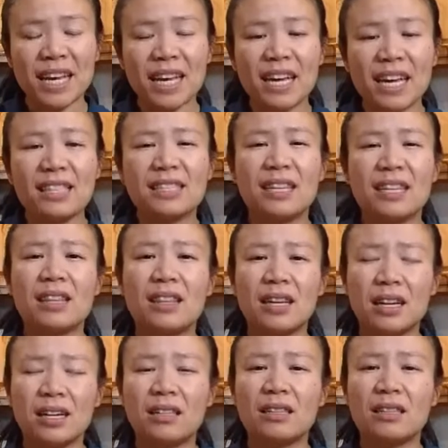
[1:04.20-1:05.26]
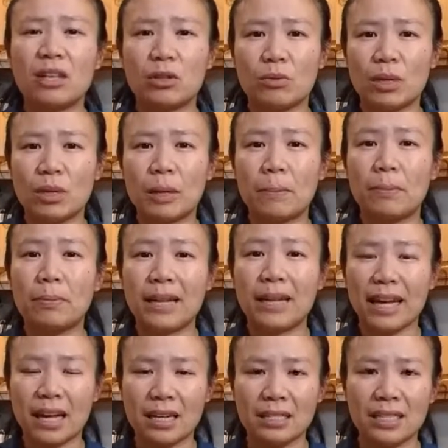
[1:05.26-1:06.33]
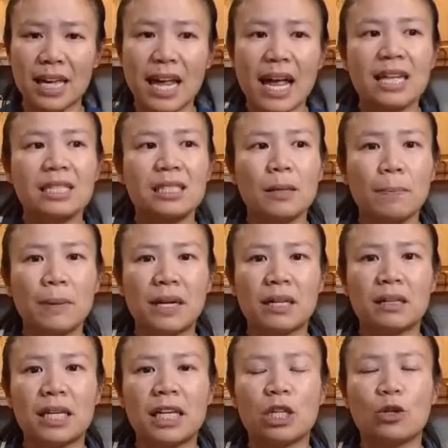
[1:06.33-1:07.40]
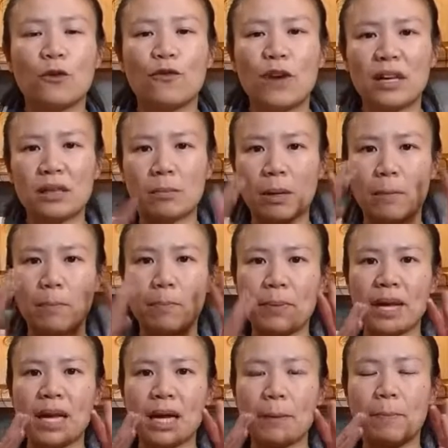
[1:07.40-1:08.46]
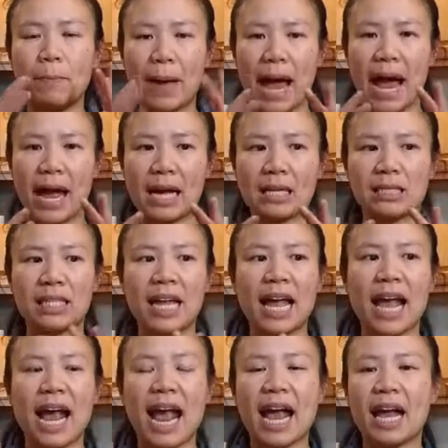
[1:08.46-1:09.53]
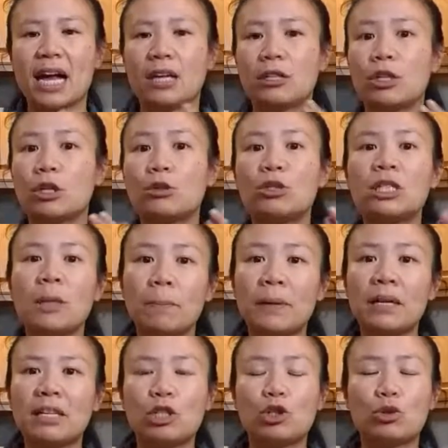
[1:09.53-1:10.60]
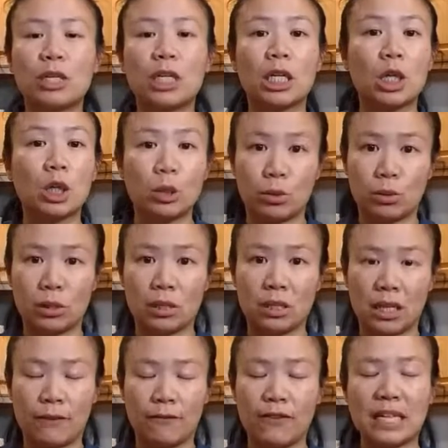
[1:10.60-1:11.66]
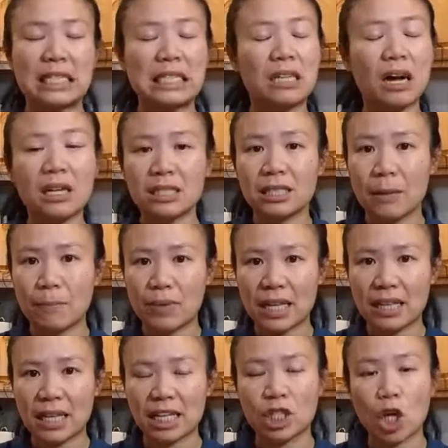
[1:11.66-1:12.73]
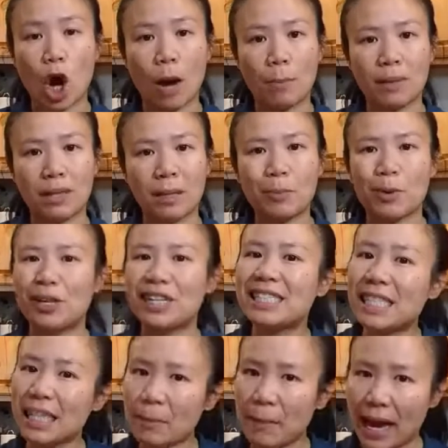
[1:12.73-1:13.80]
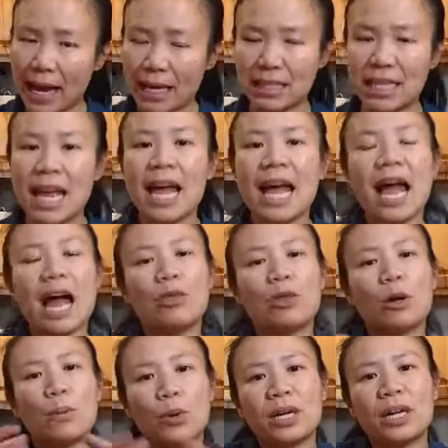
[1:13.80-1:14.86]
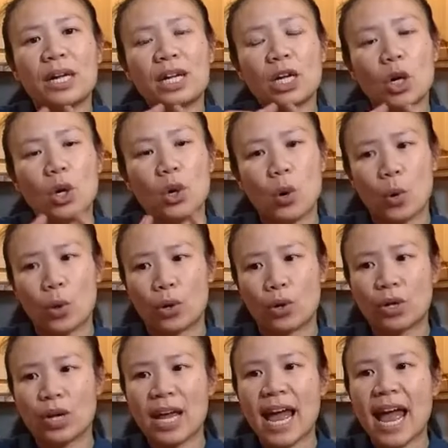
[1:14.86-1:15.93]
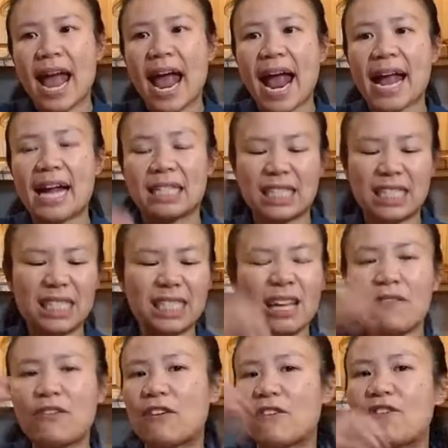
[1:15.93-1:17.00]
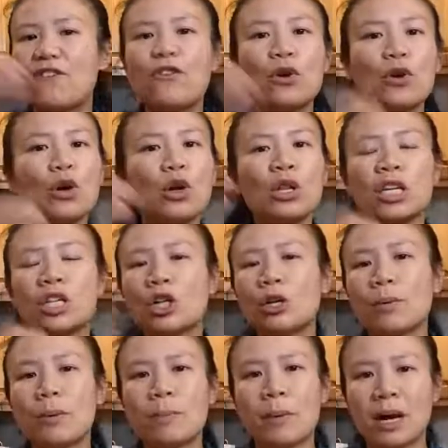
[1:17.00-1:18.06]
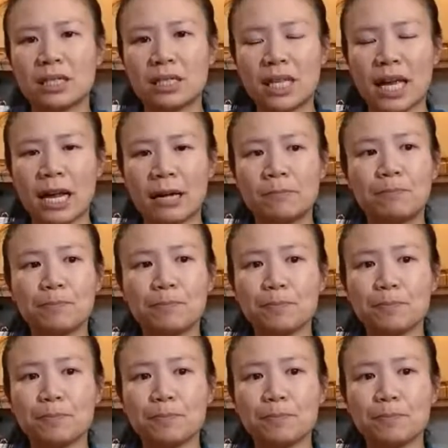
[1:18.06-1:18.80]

It is a thick, leathery plant, and typically you'll find them in big bags, and they'll typically drink it loosely. It's not something that's commonly put in tea bags. And they'll put it in a gourd and stuff it full of yerba mate